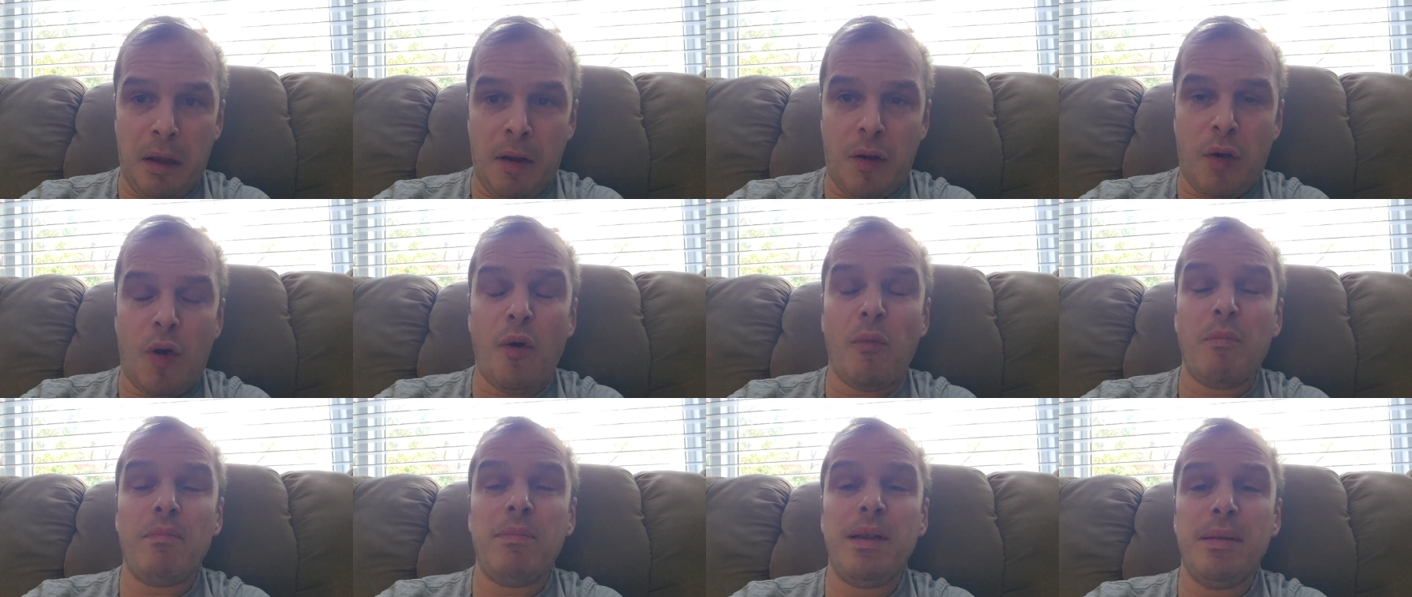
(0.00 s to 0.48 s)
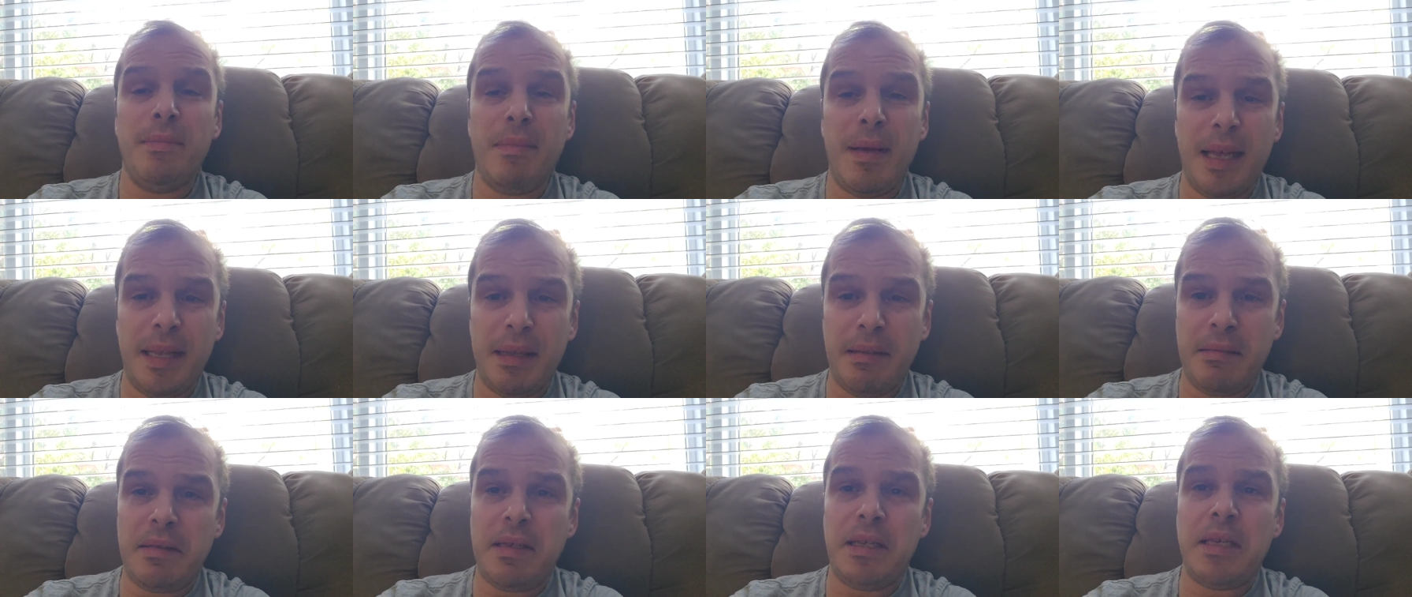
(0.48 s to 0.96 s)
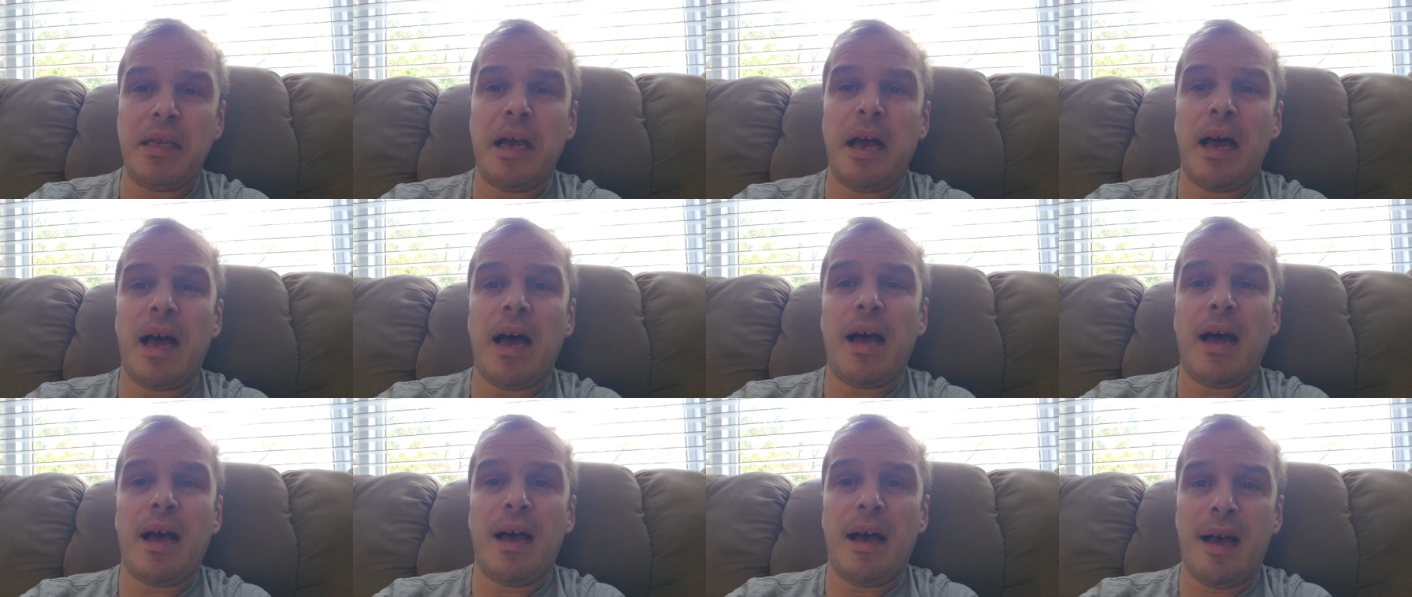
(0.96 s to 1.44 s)
Complimenti
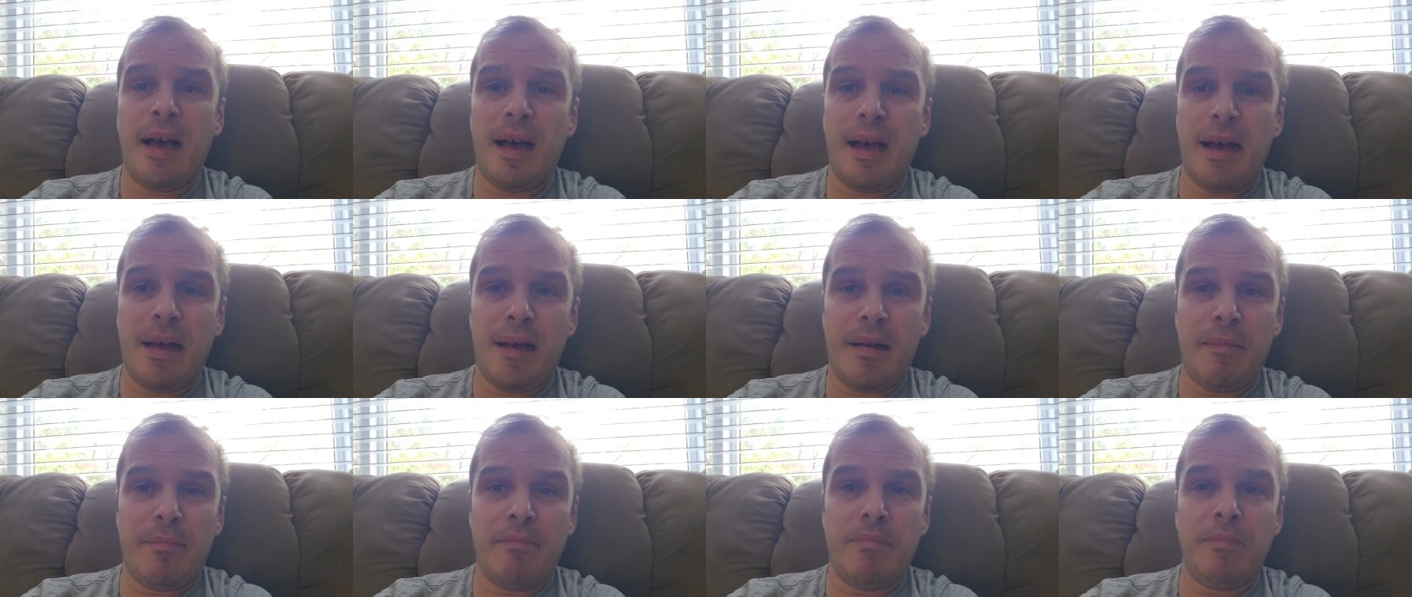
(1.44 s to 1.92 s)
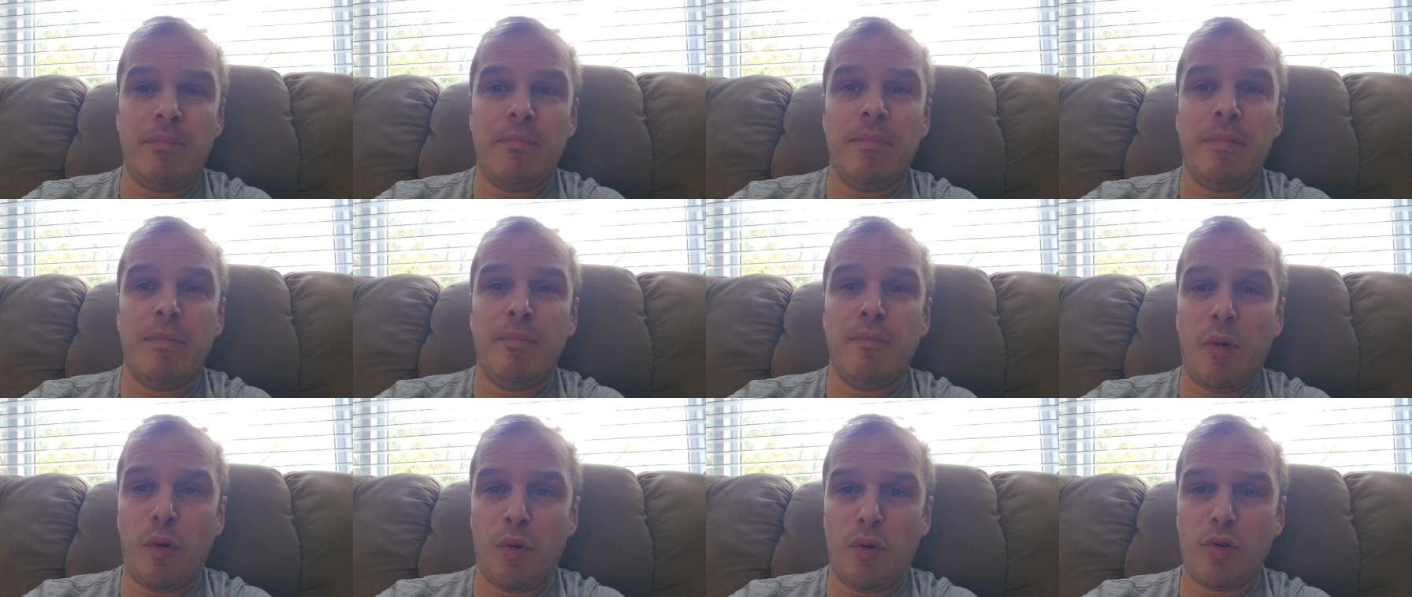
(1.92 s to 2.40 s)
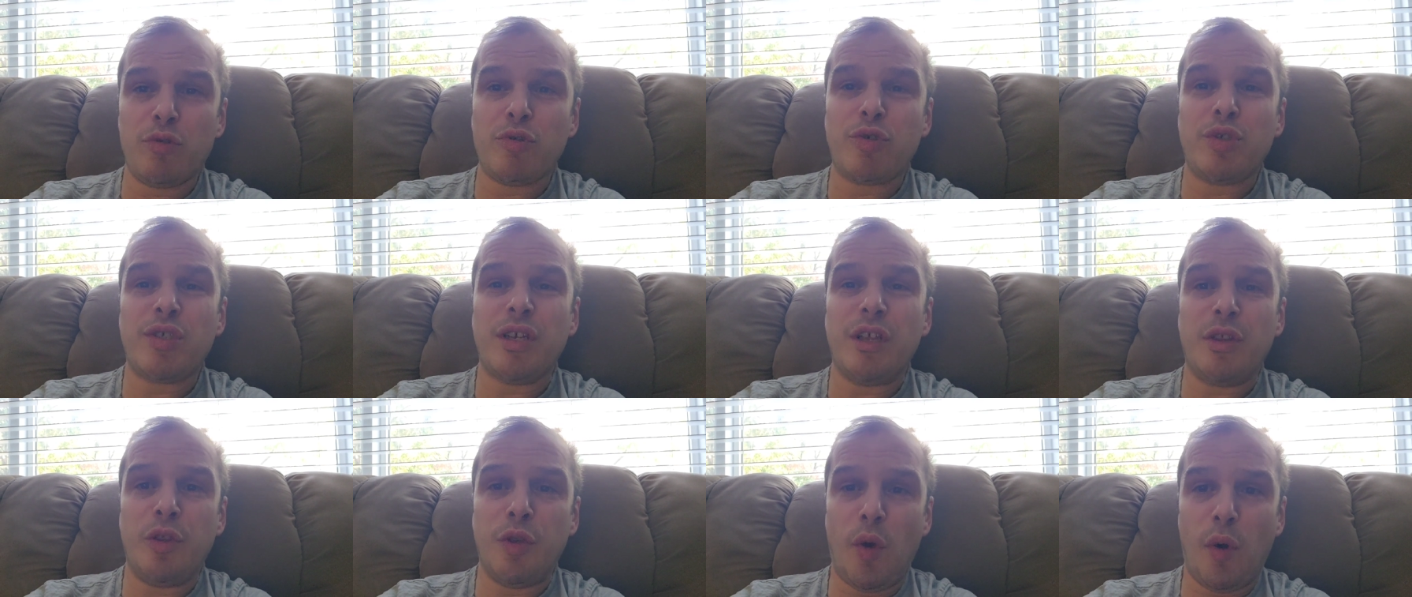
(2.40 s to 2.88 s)
a
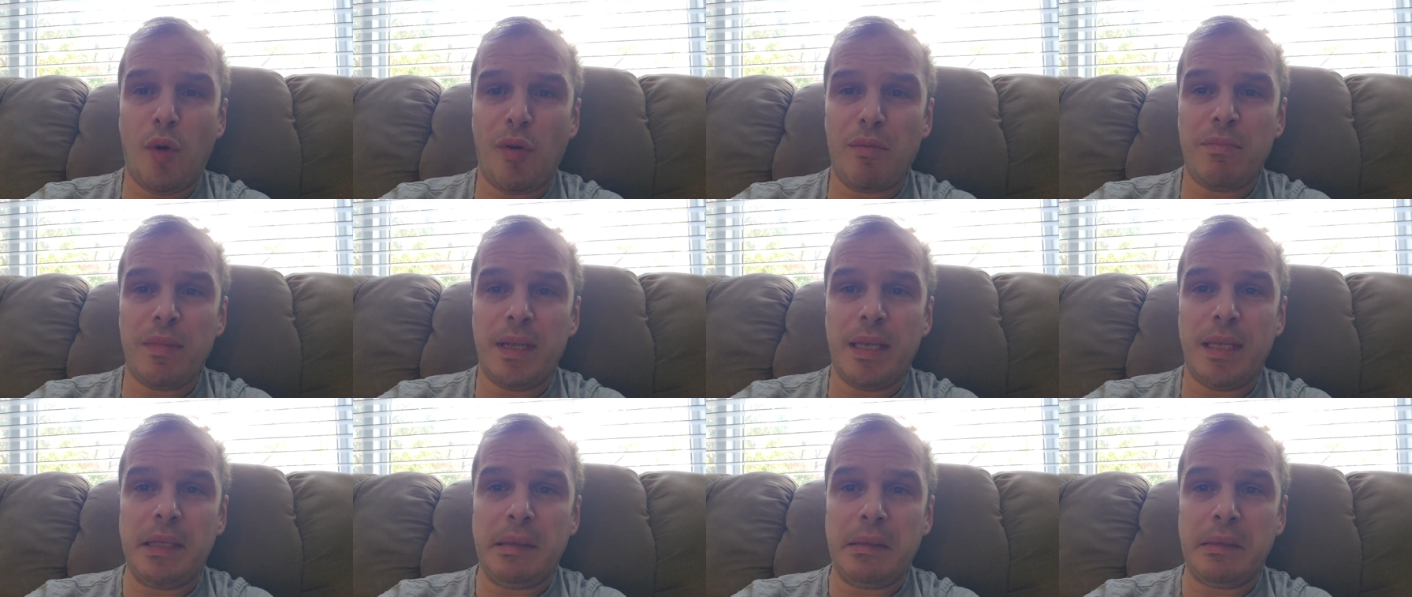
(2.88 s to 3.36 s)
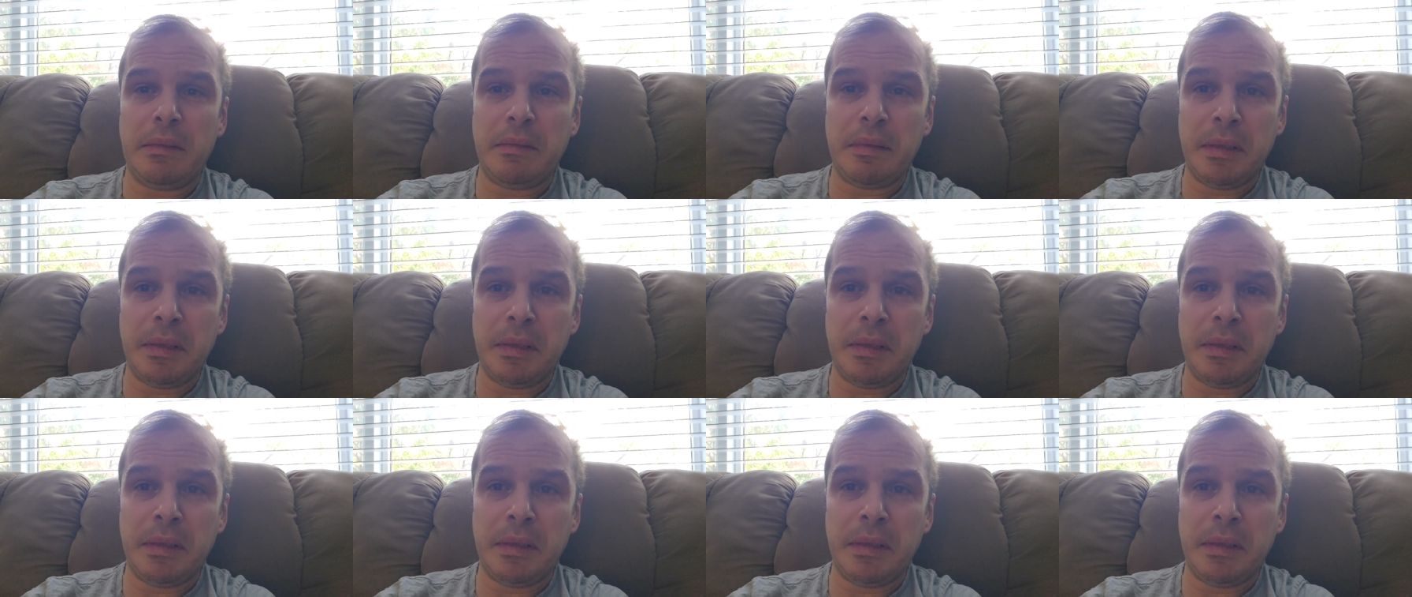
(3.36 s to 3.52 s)
Borussia Dortmund.